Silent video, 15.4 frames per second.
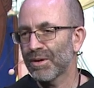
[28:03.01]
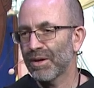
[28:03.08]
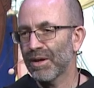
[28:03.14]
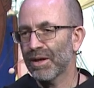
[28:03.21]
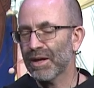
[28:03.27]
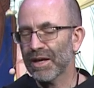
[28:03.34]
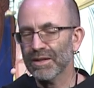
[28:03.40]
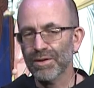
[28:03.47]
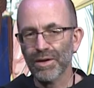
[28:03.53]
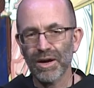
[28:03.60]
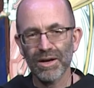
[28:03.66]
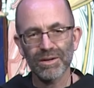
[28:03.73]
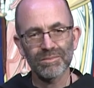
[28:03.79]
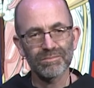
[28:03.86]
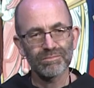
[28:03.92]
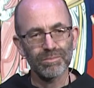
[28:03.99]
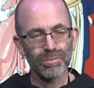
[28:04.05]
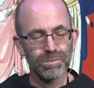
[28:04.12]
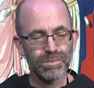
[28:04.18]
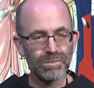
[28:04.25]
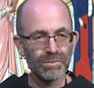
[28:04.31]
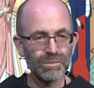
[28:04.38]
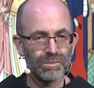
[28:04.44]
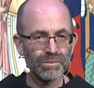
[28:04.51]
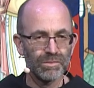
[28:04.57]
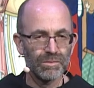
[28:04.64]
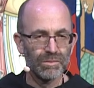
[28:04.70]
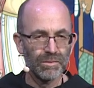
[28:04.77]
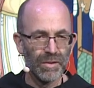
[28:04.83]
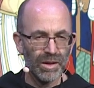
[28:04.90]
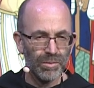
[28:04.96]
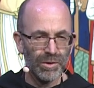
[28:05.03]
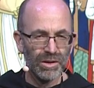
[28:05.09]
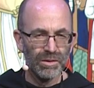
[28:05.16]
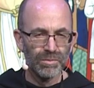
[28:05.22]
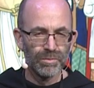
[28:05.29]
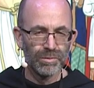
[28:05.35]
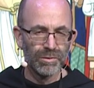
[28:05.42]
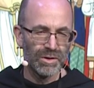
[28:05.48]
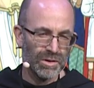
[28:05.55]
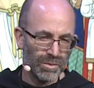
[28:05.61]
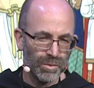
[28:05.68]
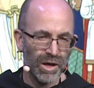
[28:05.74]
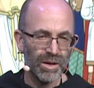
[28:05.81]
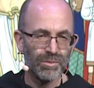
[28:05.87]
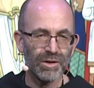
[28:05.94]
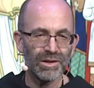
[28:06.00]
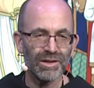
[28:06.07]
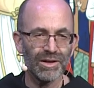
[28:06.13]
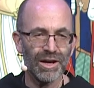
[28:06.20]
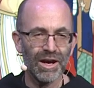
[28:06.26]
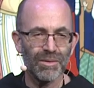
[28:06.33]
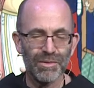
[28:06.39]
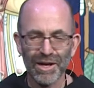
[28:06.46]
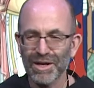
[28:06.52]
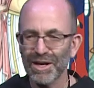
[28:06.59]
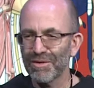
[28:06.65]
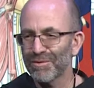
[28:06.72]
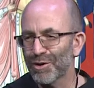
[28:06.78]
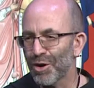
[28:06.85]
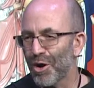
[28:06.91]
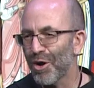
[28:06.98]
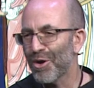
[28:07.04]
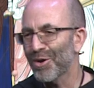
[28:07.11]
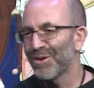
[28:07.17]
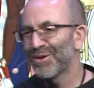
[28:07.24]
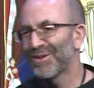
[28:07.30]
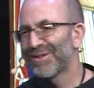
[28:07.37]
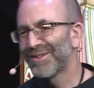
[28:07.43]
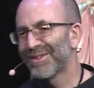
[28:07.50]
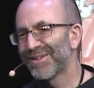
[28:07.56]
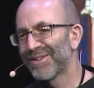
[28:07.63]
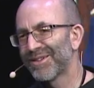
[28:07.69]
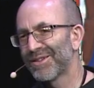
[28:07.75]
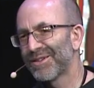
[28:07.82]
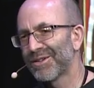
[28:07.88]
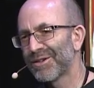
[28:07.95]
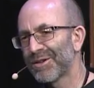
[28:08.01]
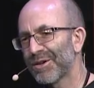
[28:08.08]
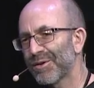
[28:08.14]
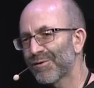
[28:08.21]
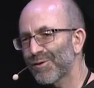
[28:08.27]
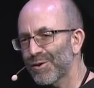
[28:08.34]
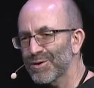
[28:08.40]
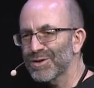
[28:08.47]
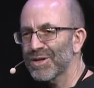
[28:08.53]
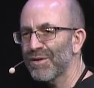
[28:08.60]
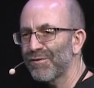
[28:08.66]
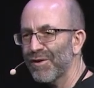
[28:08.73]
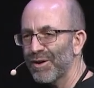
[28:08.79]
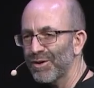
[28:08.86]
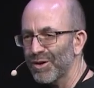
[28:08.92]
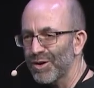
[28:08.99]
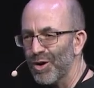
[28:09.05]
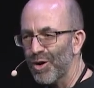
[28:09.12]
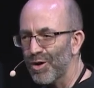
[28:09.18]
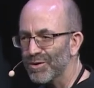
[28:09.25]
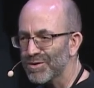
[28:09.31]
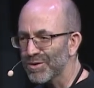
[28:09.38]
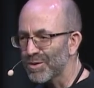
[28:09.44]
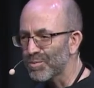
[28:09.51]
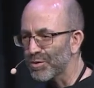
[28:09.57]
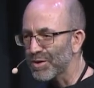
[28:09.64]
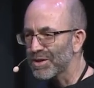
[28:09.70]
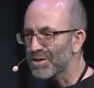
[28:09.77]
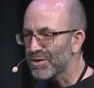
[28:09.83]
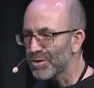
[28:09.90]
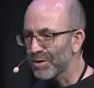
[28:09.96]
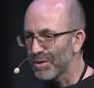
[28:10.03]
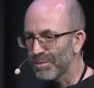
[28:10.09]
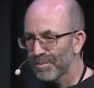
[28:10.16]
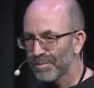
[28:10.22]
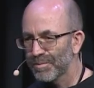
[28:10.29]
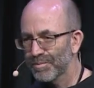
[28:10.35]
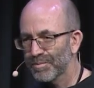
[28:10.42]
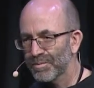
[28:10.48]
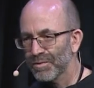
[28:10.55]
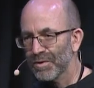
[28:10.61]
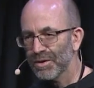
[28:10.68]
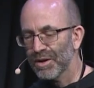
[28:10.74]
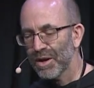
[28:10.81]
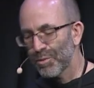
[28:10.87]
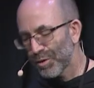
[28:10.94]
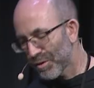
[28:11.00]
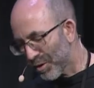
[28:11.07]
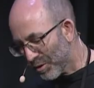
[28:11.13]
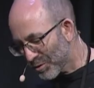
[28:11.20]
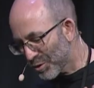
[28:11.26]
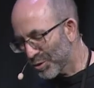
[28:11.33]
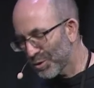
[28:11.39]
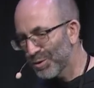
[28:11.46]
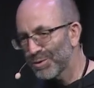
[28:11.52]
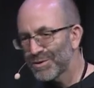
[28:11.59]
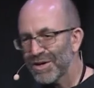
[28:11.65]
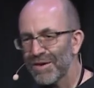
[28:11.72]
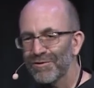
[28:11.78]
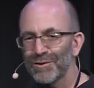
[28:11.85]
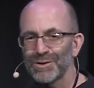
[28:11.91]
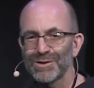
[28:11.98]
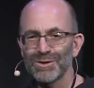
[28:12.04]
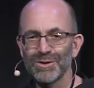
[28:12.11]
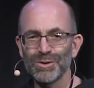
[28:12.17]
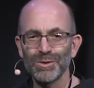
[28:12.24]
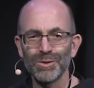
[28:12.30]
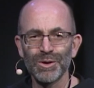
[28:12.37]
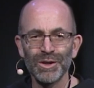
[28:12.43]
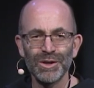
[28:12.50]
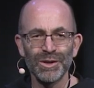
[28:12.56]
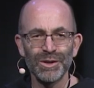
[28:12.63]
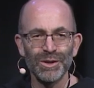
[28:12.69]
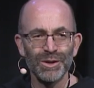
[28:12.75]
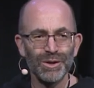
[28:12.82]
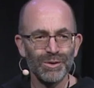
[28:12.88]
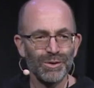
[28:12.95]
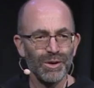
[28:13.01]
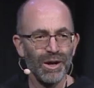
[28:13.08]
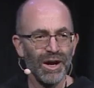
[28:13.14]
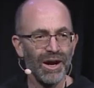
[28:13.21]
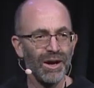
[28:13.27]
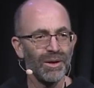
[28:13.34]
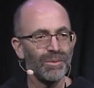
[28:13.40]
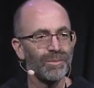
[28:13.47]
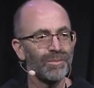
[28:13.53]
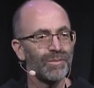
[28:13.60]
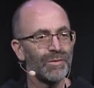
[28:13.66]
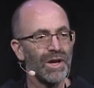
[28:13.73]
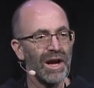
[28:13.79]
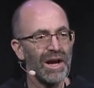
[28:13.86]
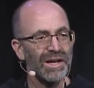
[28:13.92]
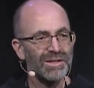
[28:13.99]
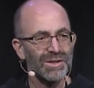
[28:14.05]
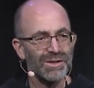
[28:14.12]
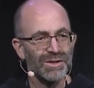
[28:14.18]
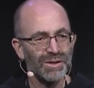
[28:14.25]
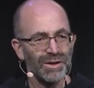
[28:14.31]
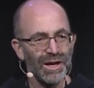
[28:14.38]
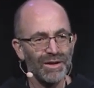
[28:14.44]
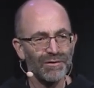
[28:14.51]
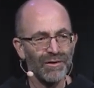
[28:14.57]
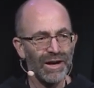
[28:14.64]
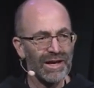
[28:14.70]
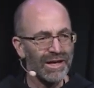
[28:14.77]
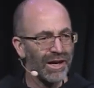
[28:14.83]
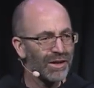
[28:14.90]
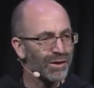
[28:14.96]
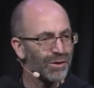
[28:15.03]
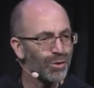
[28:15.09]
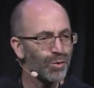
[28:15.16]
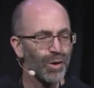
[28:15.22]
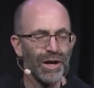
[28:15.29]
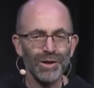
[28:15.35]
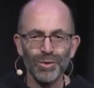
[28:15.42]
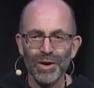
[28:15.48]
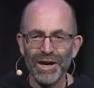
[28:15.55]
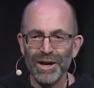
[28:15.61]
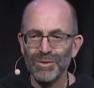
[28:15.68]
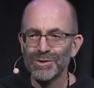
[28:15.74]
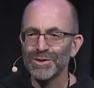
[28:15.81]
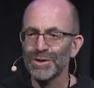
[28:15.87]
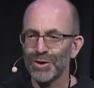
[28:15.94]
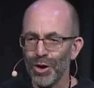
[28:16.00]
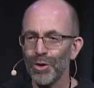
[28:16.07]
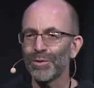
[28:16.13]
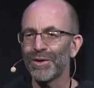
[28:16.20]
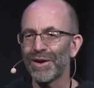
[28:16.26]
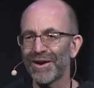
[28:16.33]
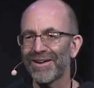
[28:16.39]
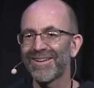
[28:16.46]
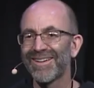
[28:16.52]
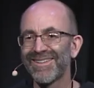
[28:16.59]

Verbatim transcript: And I thought, maybe, just maybe, I might have a call. First, I felt a call to the priesthood. And with all due deference to diocesan life, I kind of knew right away I wasn't called there.